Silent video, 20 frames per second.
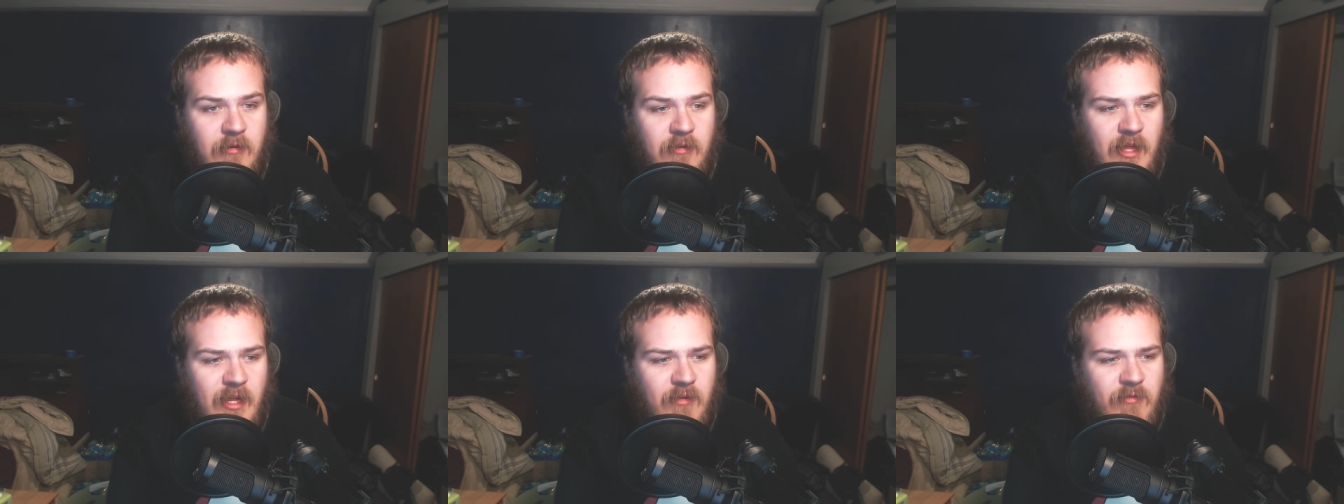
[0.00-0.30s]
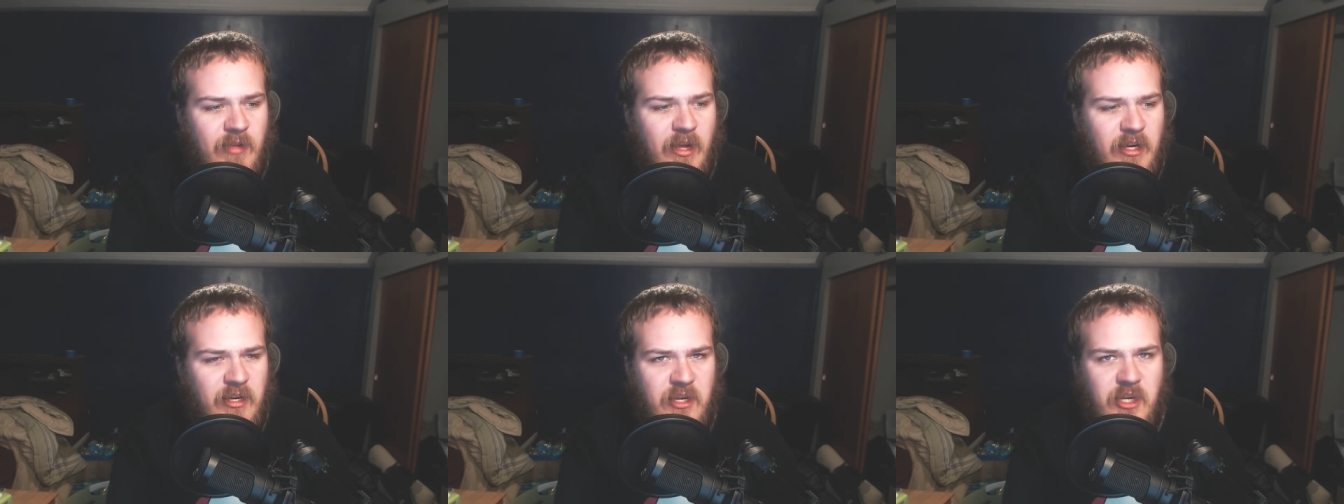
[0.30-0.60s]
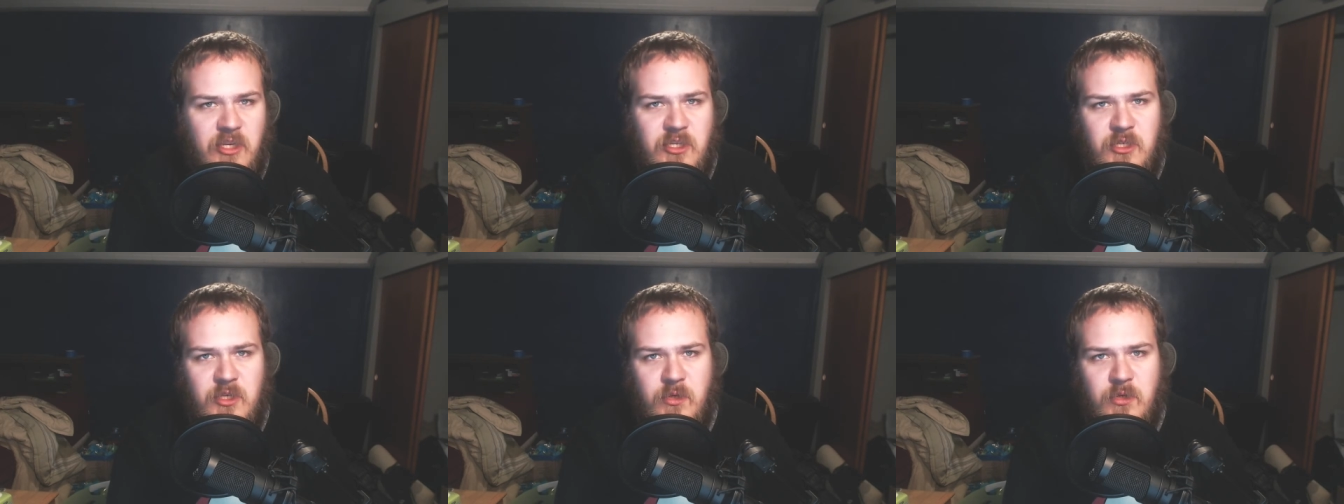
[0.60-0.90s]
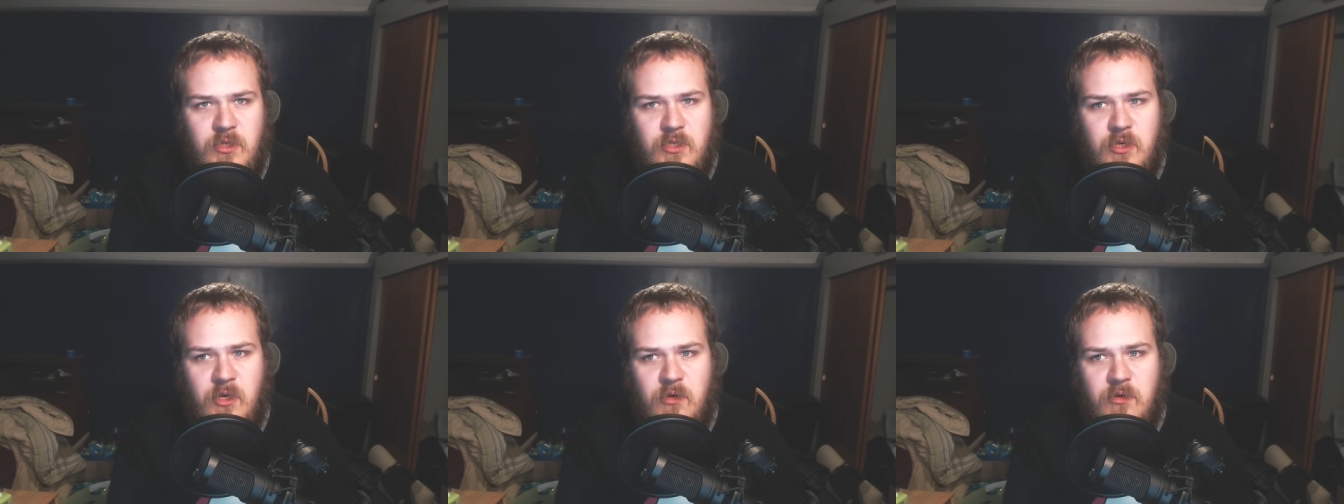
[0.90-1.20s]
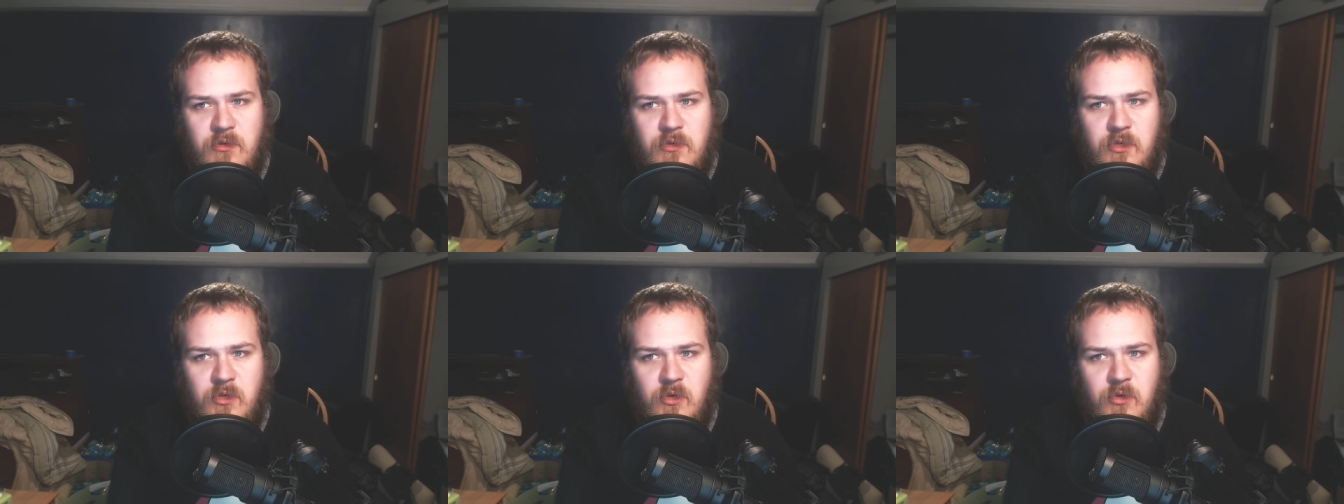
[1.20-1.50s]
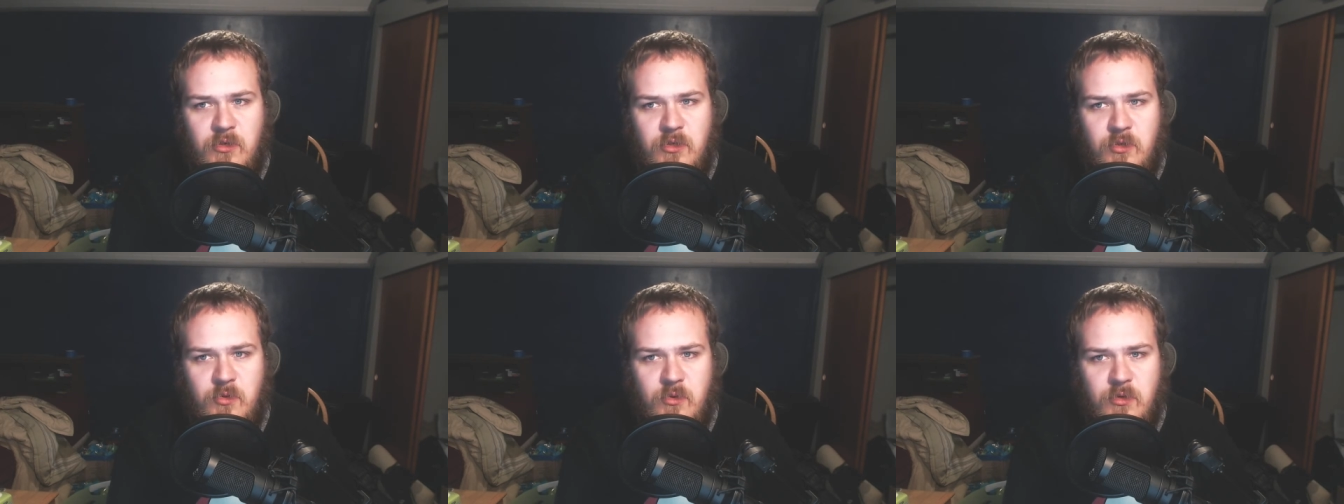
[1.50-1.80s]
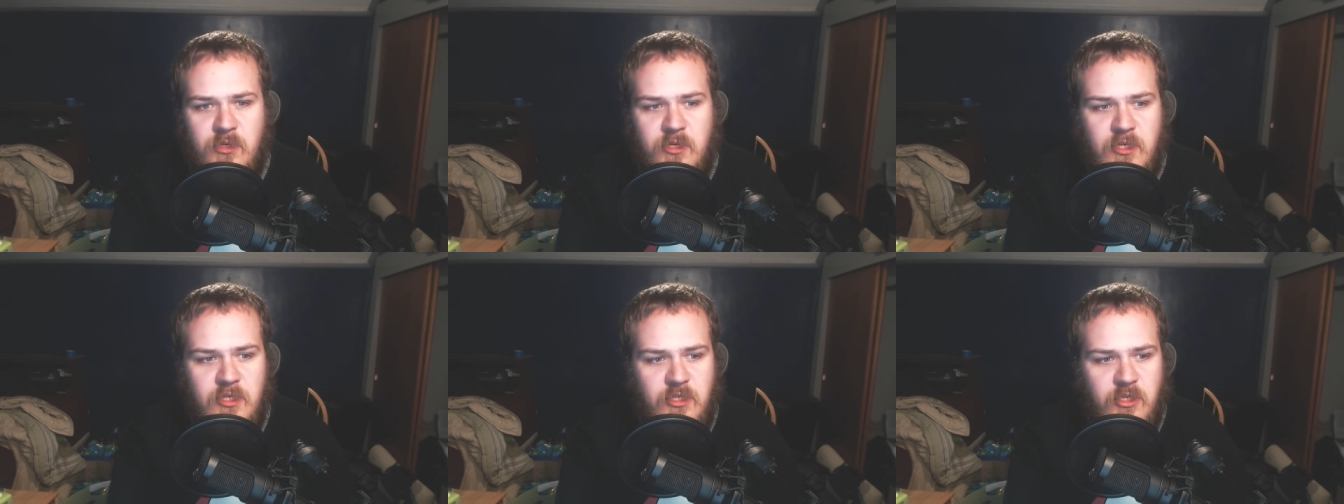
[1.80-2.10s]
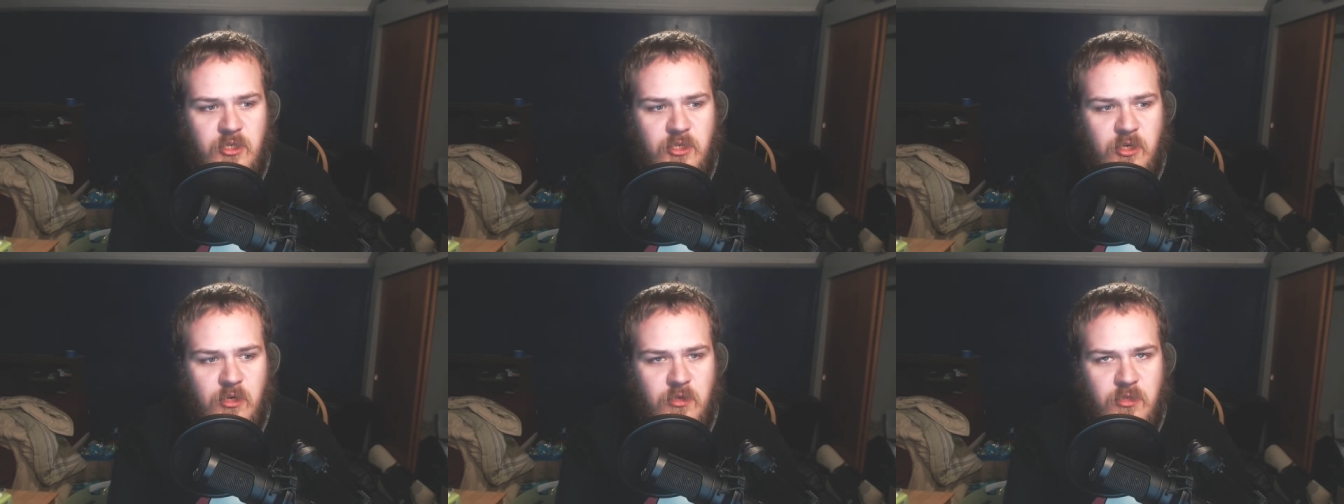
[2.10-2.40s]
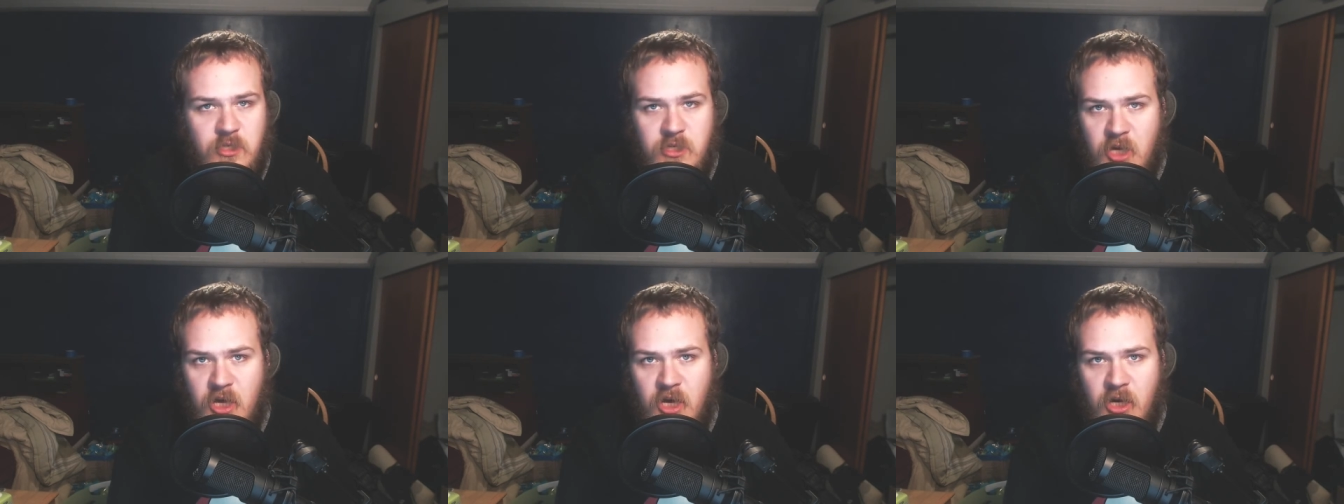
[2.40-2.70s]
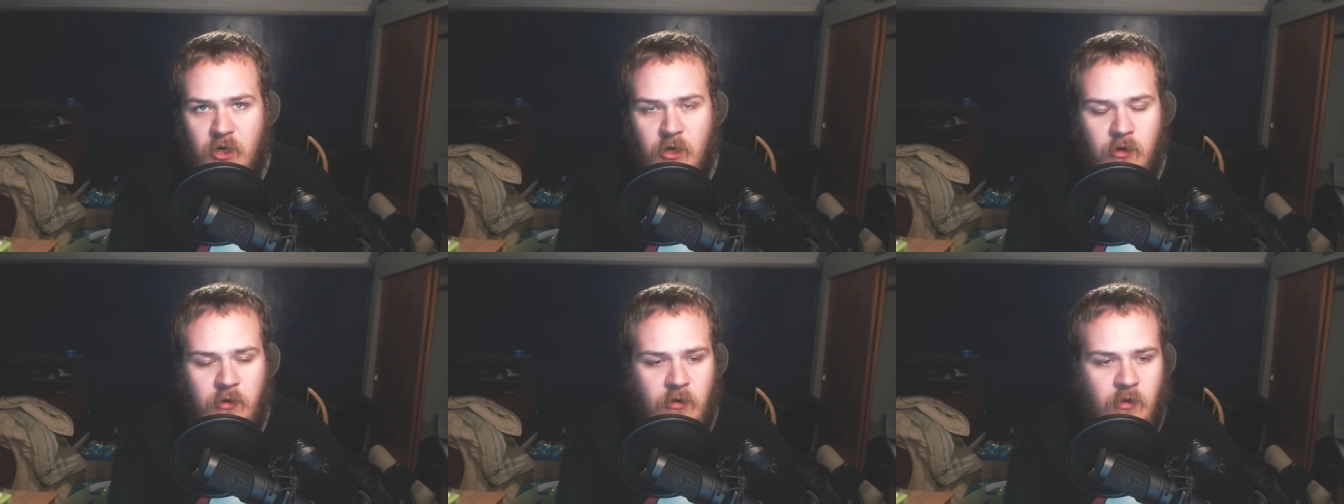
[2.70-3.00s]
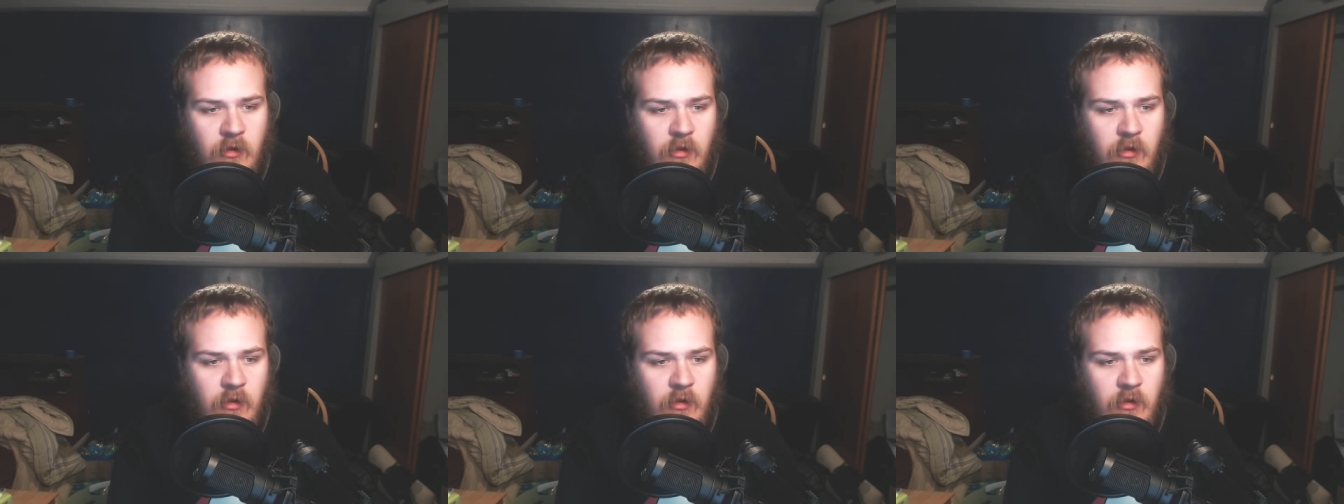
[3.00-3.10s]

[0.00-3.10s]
a lot of like Nicktoon shows and old school Disney shows. Doug